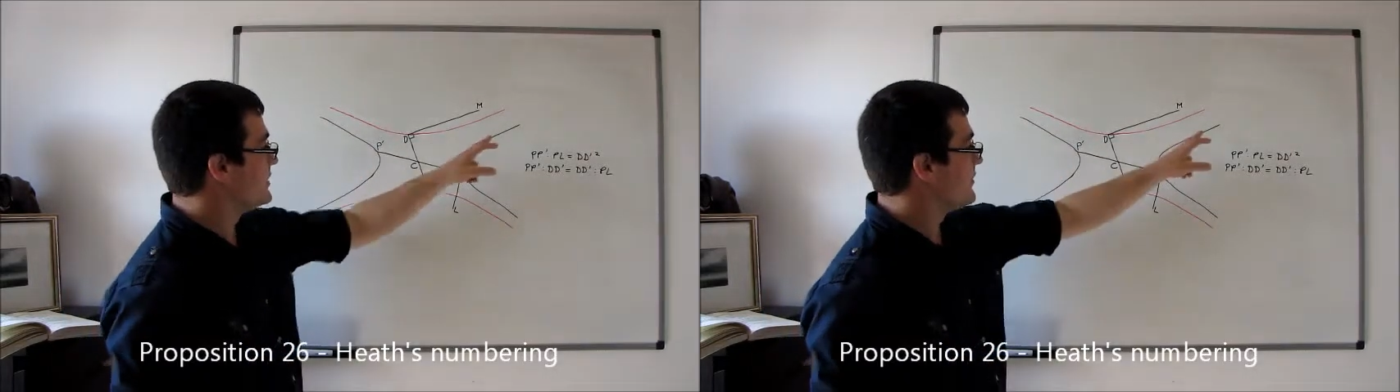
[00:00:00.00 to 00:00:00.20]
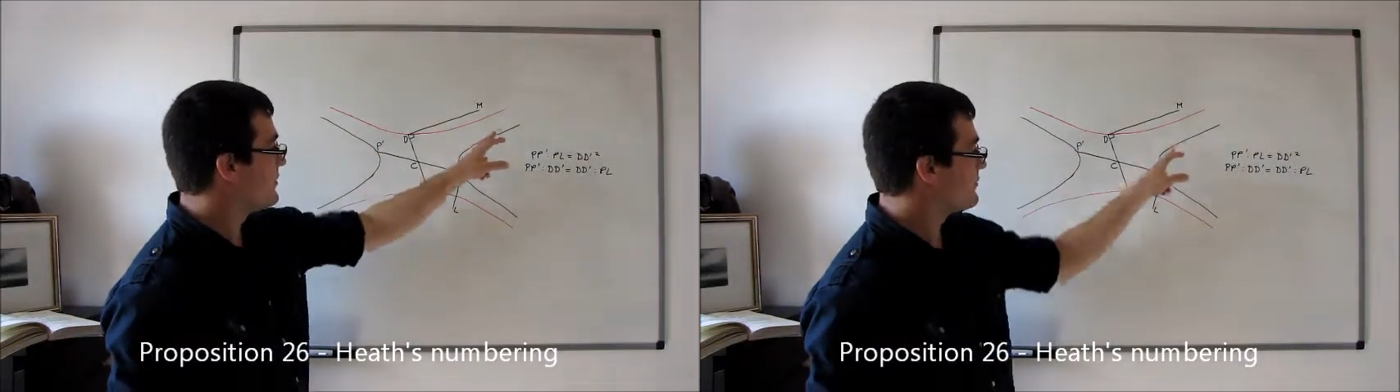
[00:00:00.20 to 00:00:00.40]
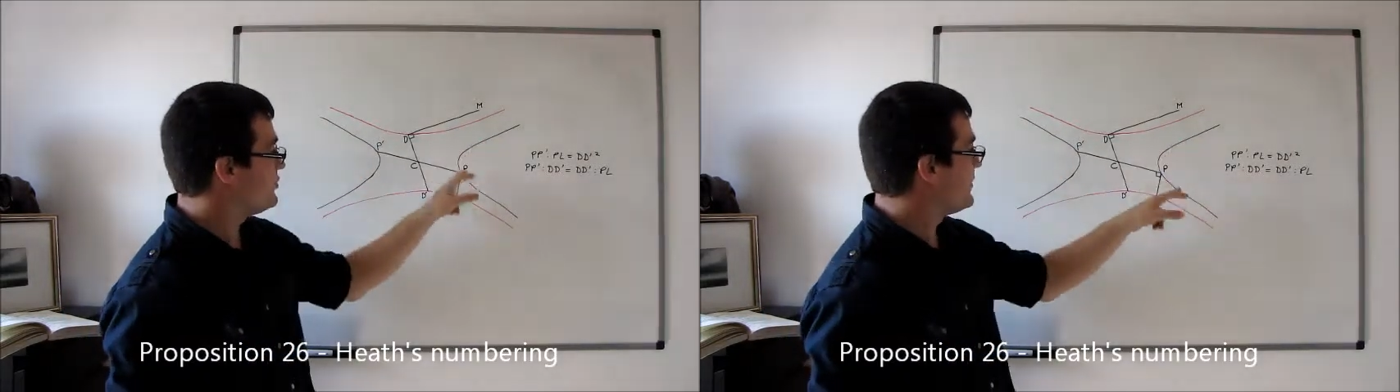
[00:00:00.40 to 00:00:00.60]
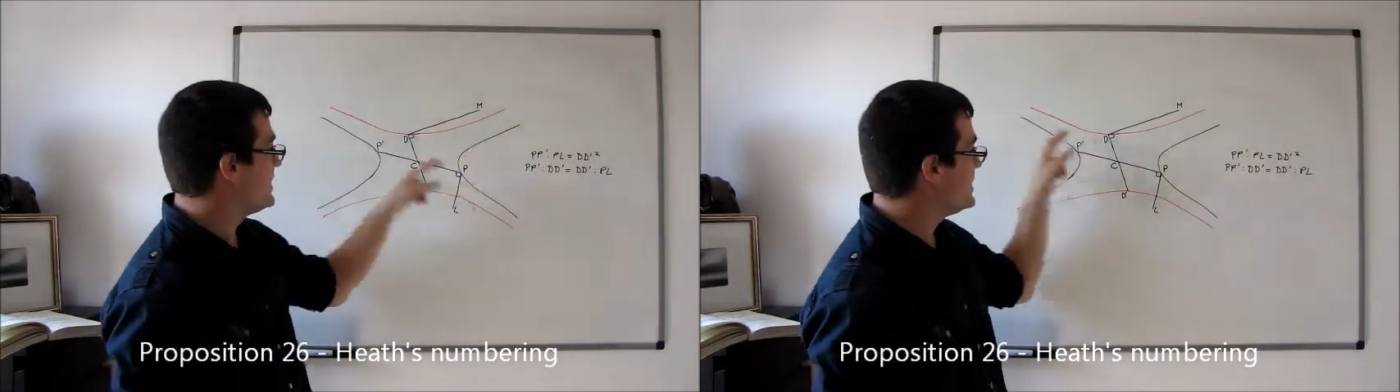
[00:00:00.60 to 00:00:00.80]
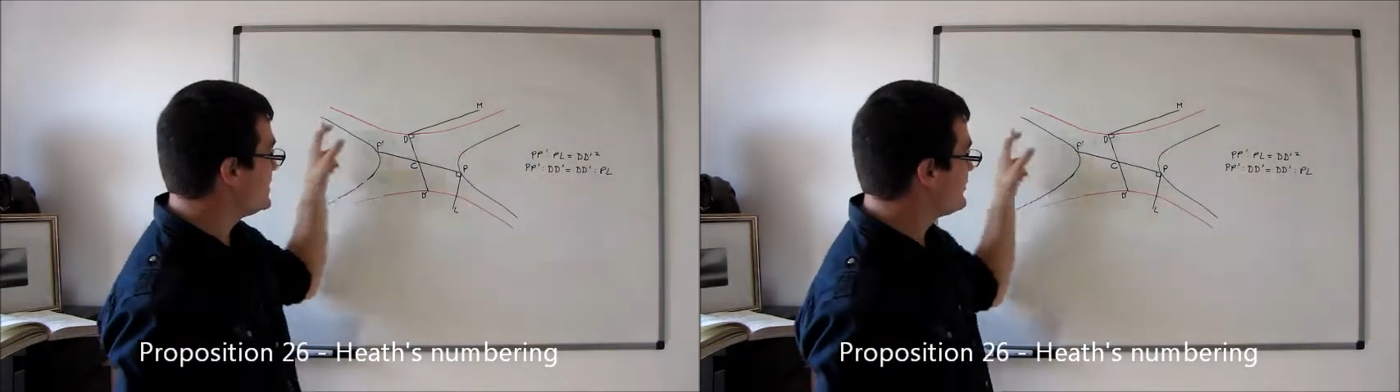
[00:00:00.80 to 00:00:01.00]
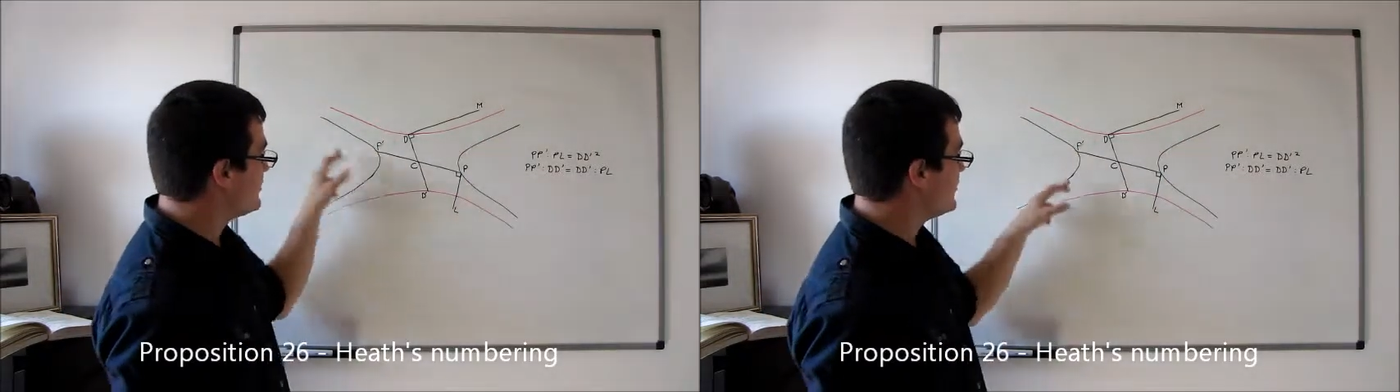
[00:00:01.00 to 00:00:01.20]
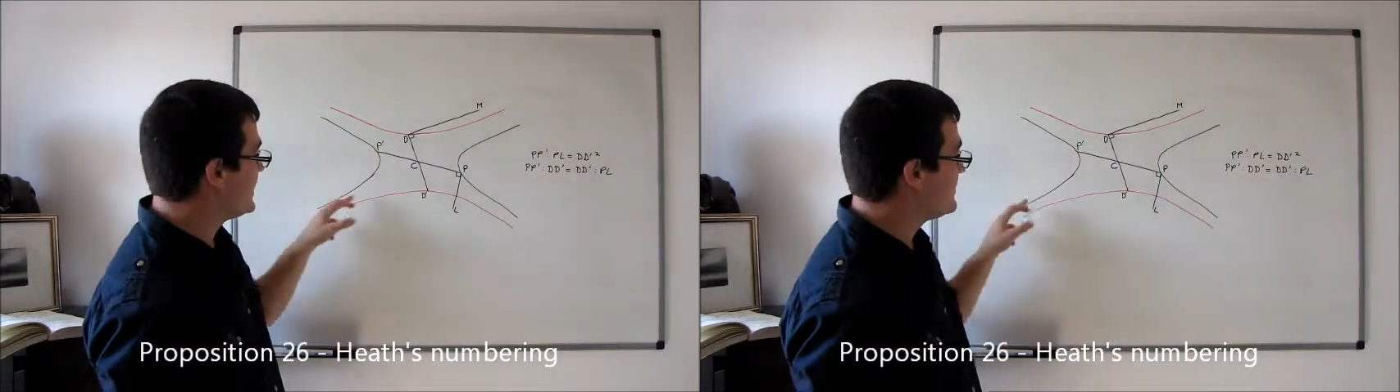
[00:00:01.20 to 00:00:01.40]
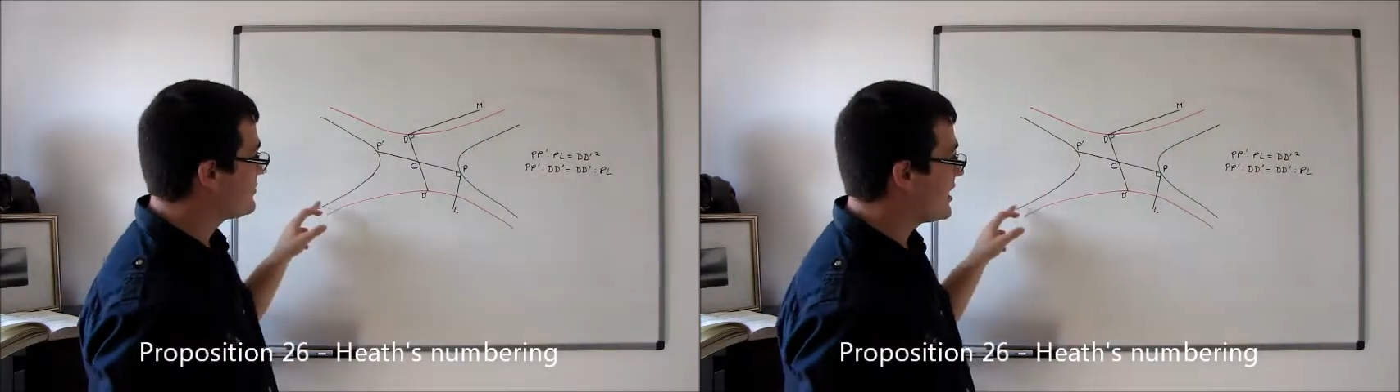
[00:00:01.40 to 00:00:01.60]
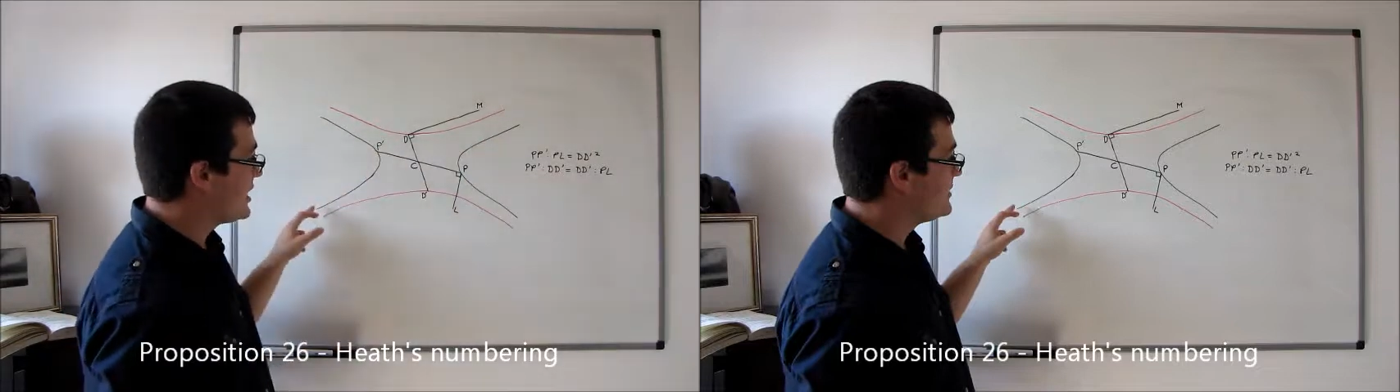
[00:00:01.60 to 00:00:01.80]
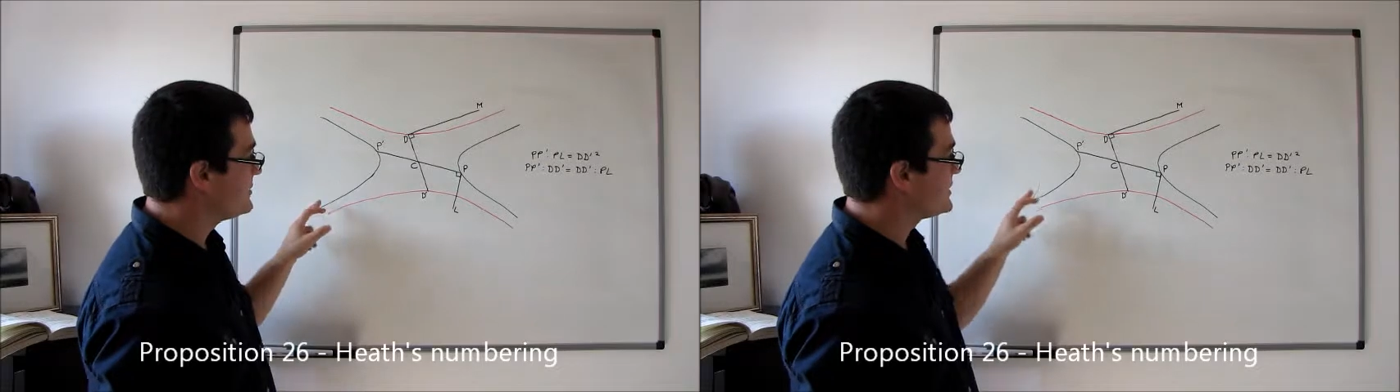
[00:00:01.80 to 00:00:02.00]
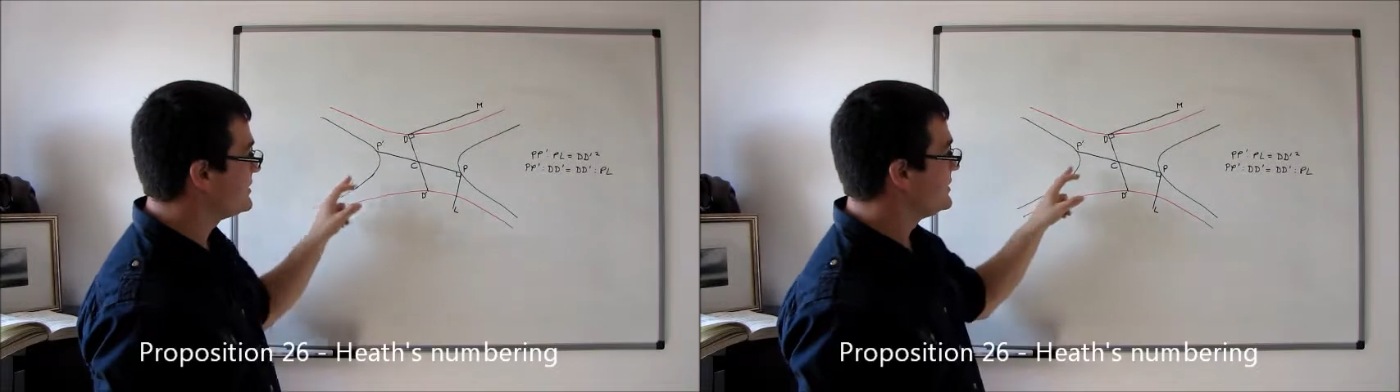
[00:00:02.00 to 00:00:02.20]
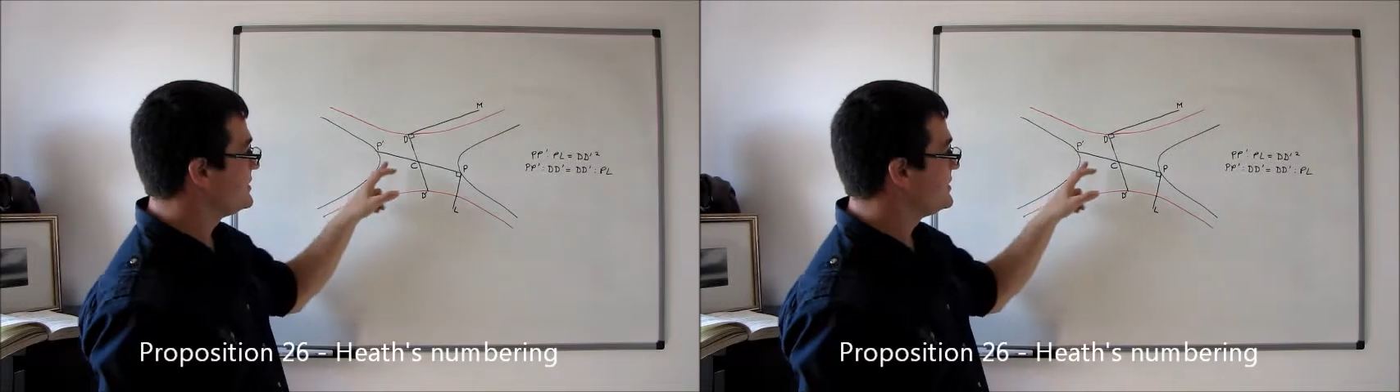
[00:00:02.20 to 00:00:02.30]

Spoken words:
through P primed,